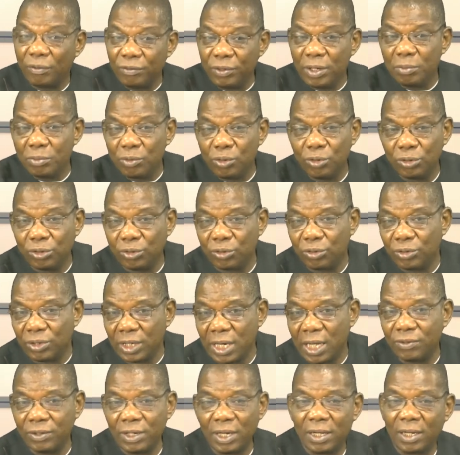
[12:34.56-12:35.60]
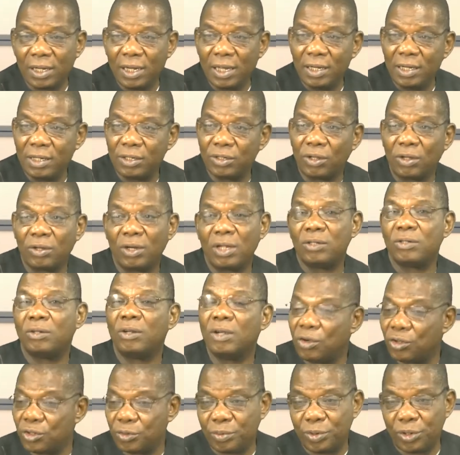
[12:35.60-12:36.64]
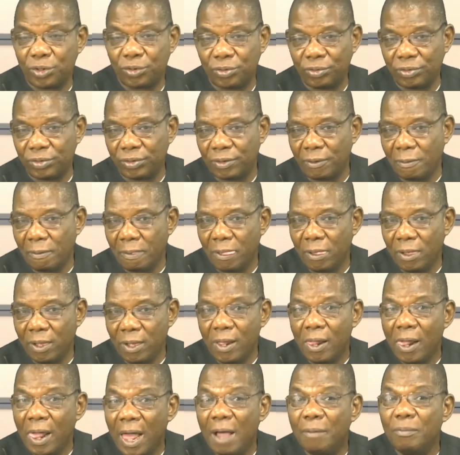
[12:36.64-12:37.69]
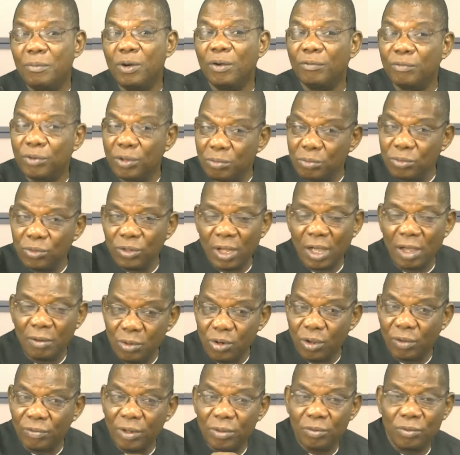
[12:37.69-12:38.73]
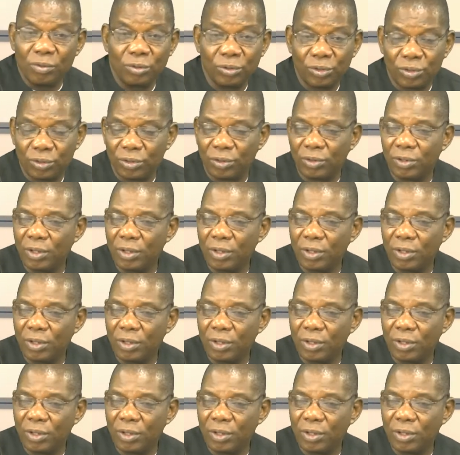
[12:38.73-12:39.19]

go to Nigerian clinics or Nigerian hospitals? How many of them go to